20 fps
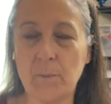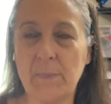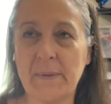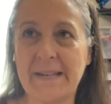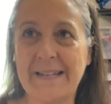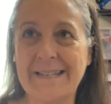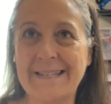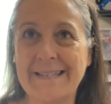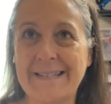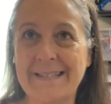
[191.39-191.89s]
but
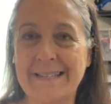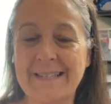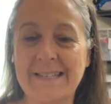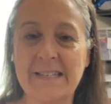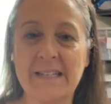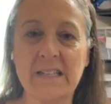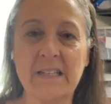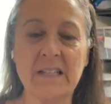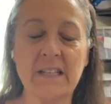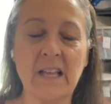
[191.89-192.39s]
I
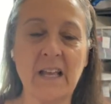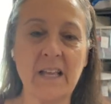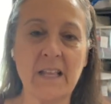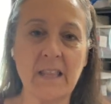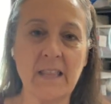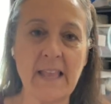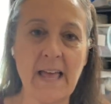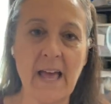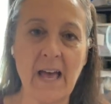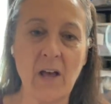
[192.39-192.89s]
still
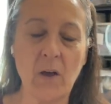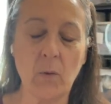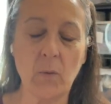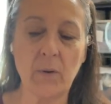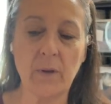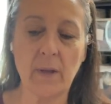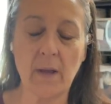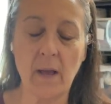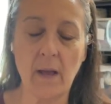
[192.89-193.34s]
allowed